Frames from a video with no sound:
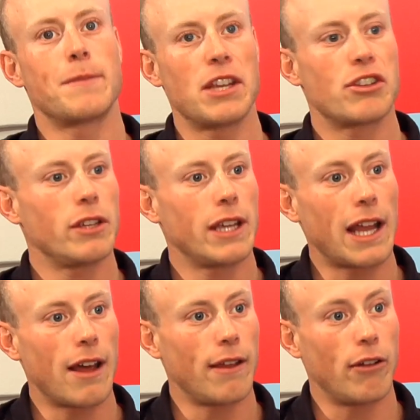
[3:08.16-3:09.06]
is make sure you
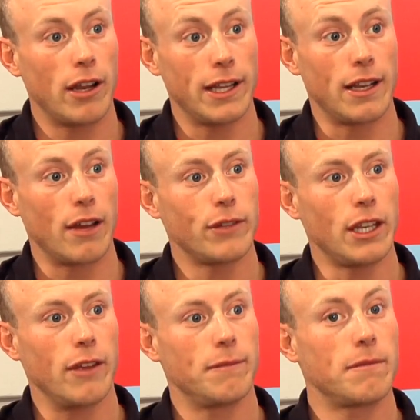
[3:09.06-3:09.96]
get out there early enough. You
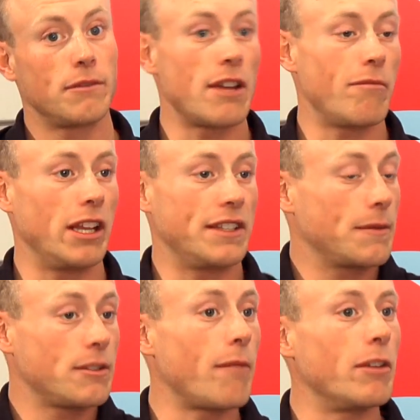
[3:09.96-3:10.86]
know, generally
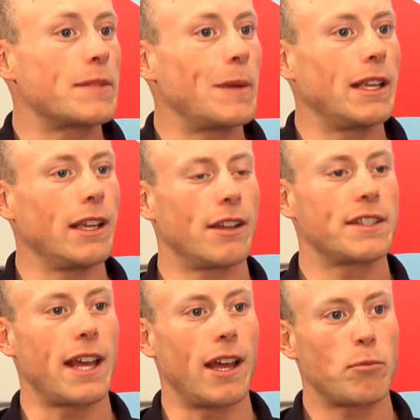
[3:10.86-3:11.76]
speaking, I'd
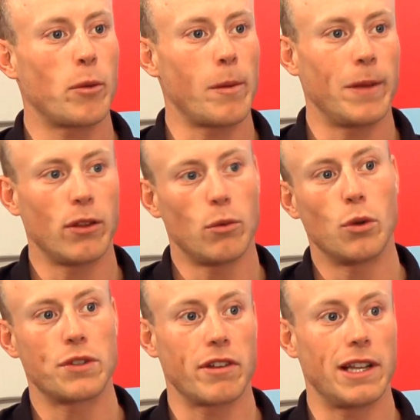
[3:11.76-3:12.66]
say I'd probably be on the
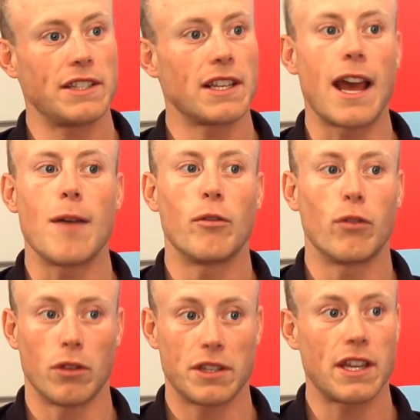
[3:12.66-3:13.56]
water at least an hour
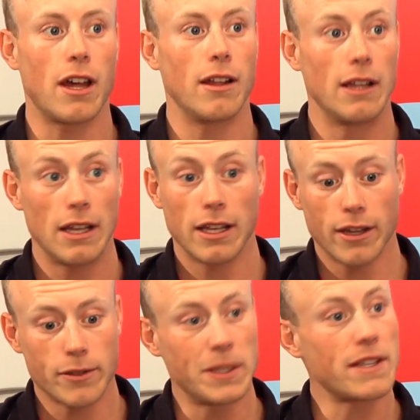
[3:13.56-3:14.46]
before the start.
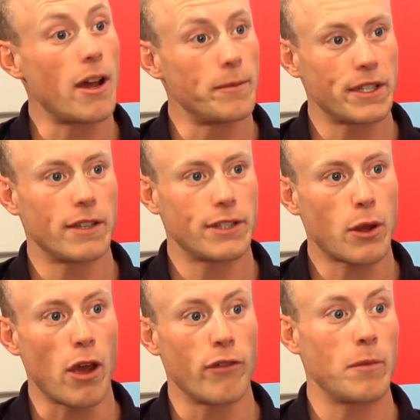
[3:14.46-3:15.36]
Gives me time to
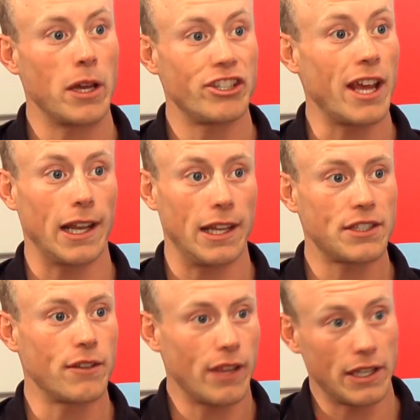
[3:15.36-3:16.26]
go over my
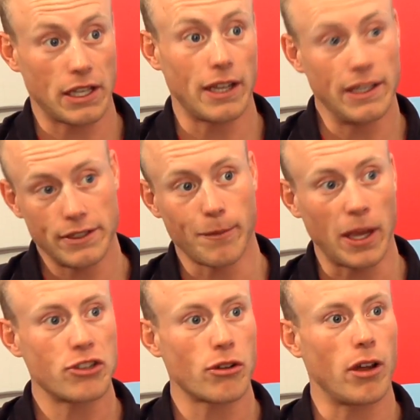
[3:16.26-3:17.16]
checklist of things I need to
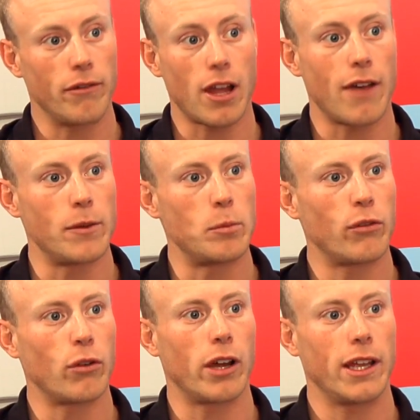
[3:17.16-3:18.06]
make sure I've covered
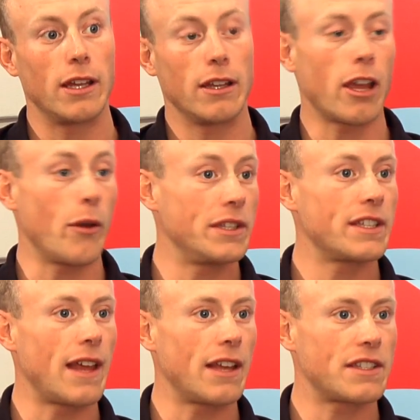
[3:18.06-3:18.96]
before I go
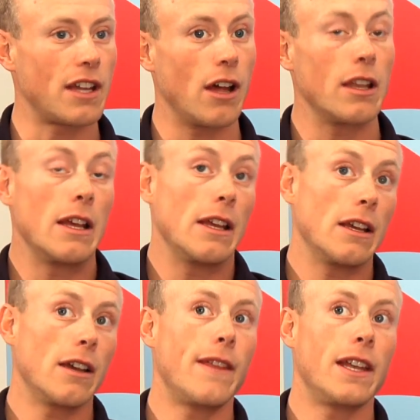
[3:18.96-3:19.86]
into that start.
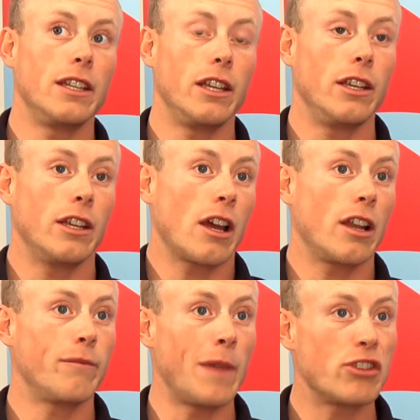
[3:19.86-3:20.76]
And then you
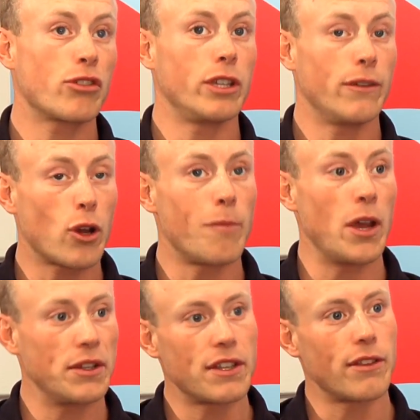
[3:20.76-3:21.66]
kind of make sure you've got
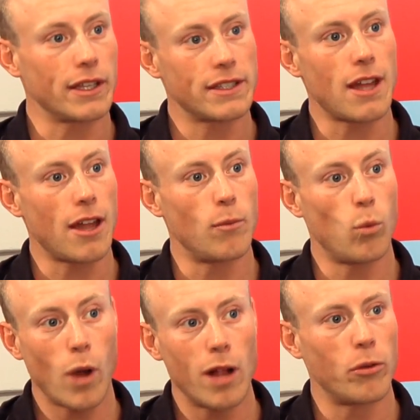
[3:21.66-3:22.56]
most of the things done
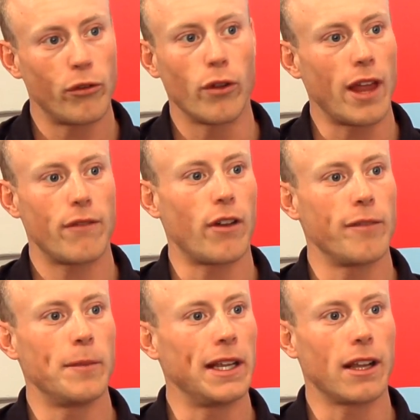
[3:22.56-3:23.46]
well before that
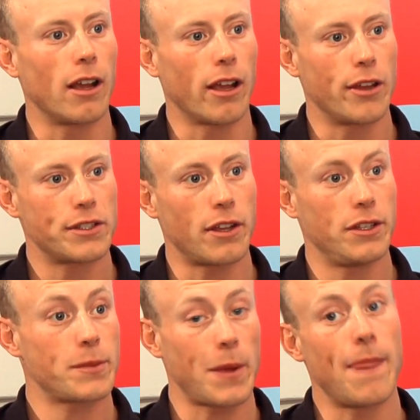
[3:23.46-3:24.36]
5-minute gun goes. So
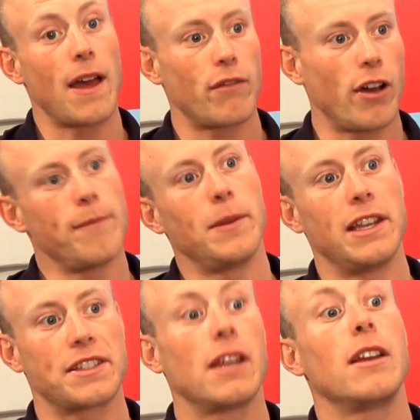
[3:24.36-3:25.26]
you spend that 5
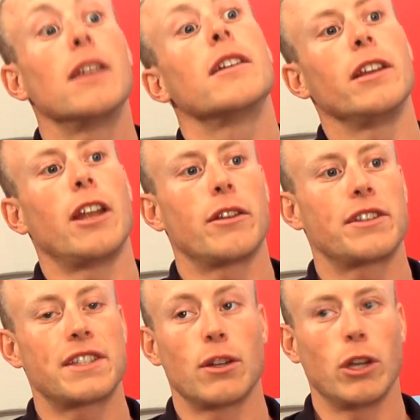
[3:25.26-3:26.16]
minutes, you know,
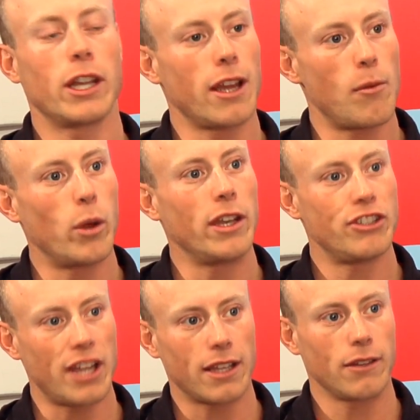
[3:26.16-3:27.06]
still looking up wind,
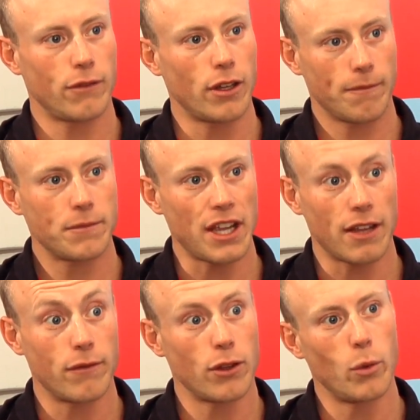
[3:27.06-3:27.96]
checking for
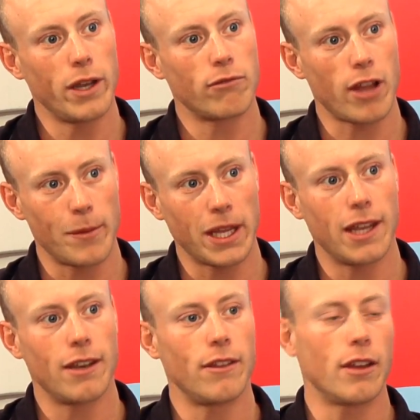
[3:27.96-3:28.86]
the wind coming
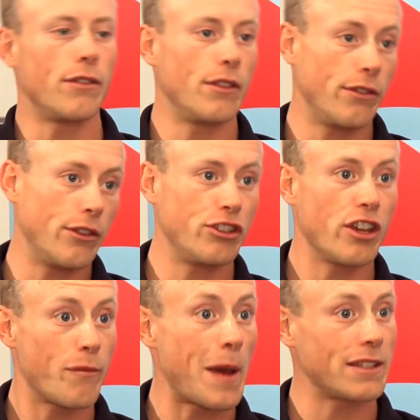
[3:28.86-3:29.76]
in and the
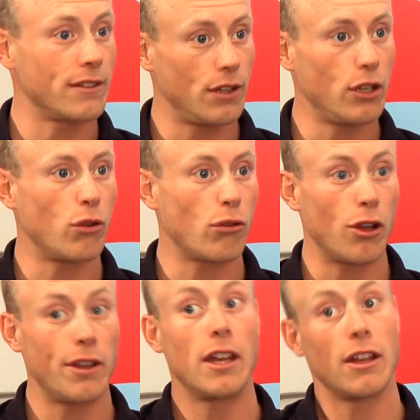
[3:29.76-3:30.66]
shift pattern that you're
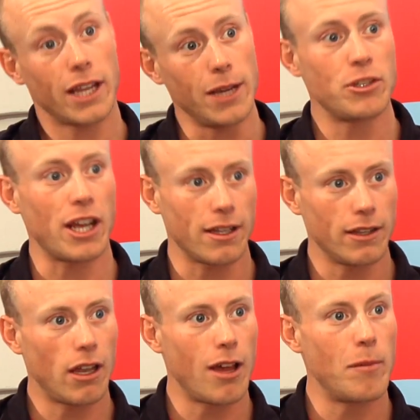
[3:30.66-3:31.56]
on. Keep checking
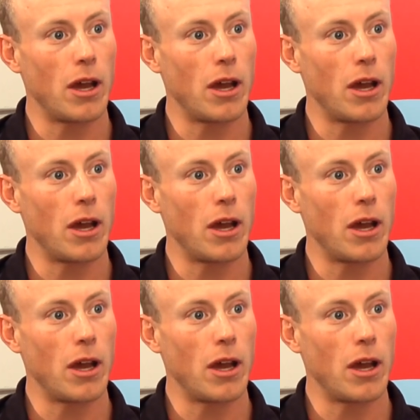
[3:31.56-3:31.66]
the line